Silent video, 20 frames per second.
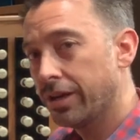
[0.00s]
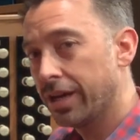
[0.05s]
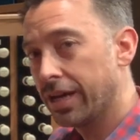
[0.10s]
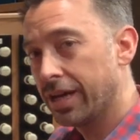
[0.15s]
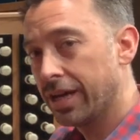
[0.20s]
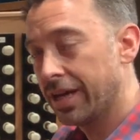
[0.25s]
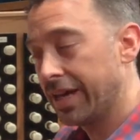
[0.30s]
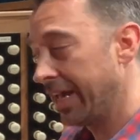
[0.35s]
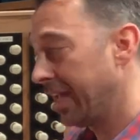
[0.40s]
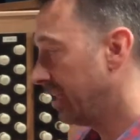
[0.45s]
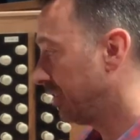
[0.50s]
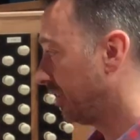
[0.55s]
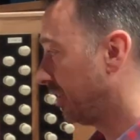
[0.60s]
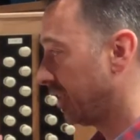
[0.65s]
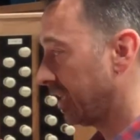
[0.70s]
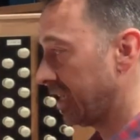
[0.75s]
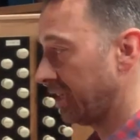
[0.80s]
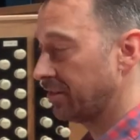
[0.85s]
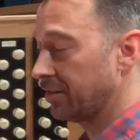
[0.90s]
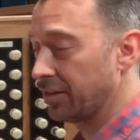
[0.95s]
as in
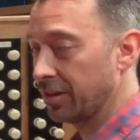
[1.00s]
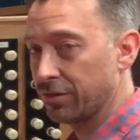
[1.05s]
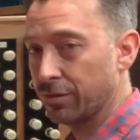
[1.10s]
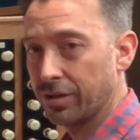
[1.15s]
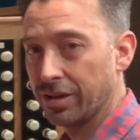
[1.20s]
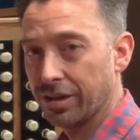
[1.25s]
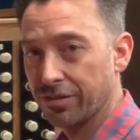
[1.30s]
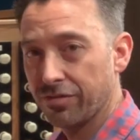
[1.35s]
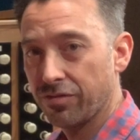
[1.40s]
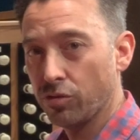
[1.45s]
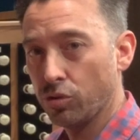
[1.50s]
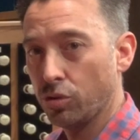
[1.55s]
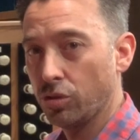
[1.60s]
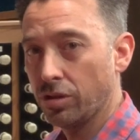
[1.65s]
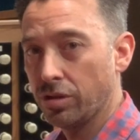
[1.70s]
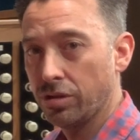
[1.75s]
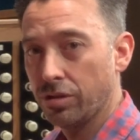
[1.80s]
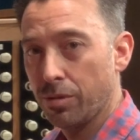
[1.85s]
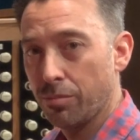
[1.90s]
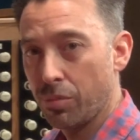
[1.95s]
the case of this one, a
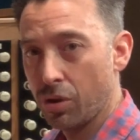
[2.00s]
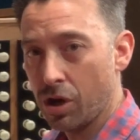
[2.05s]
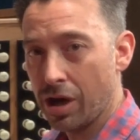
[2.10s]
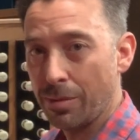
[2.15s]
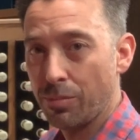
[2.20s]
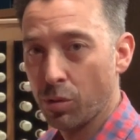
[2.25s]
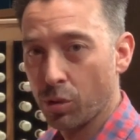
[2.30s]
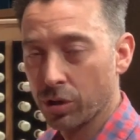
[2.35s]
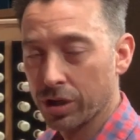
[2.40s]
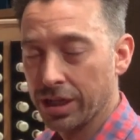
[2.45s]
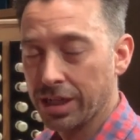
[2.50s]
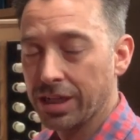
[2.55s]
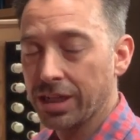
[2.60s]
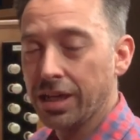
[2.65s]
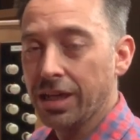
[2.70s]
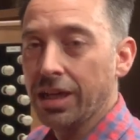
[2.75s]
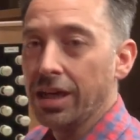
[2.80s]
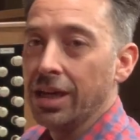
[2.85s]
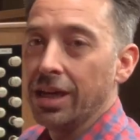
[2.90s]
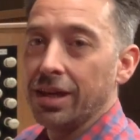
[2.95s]
full pipe organ,
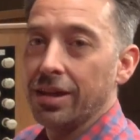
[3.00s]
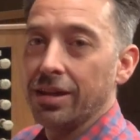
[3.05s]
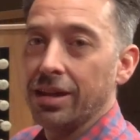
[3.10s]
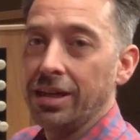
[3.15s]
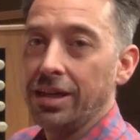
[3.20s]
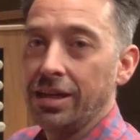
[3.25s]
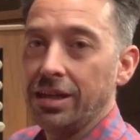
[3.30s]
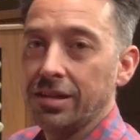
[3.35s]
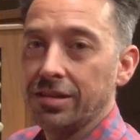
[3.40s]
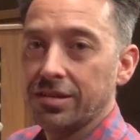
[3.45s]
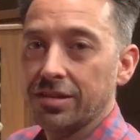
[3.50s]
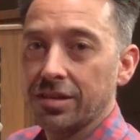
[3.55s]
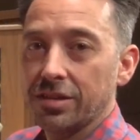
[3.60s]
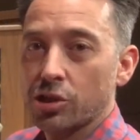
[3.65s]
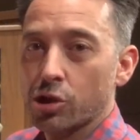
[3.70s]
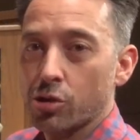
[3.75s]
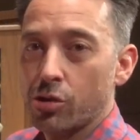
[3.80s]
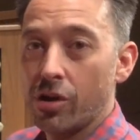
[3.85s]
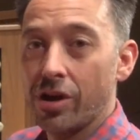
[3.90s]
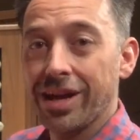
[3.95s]
is
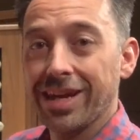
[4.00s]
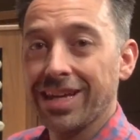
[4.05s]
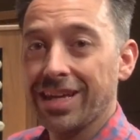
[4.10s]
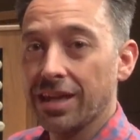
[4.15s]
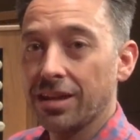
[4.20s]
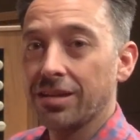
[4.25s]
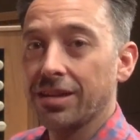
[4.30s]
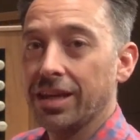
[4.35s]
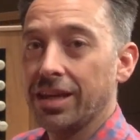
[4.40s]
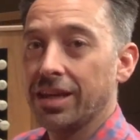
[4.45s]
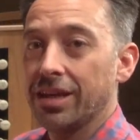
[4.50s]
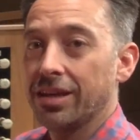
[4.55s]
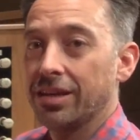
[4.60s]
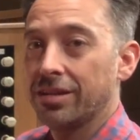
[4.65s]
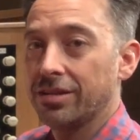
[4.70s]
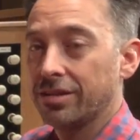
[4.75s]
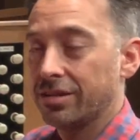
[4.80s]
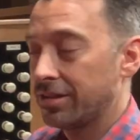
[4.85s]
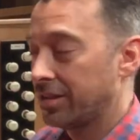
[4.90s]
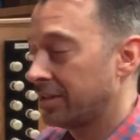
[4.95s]
try and get there